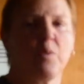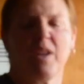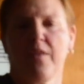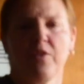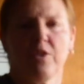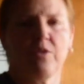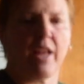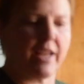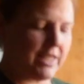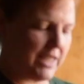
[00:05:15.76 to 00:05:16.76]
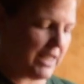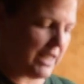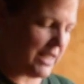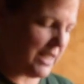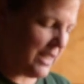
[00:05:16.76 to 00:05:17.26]
whatever you like to
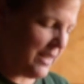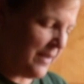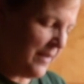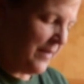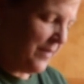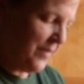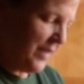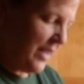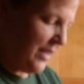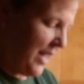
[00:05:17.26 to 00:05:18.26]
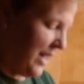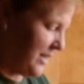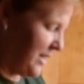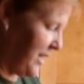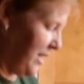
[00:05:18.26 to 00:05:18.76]
eat. And
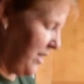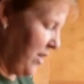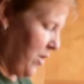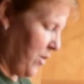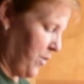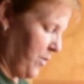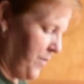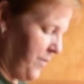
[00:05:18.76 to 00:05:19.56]
that's gonna go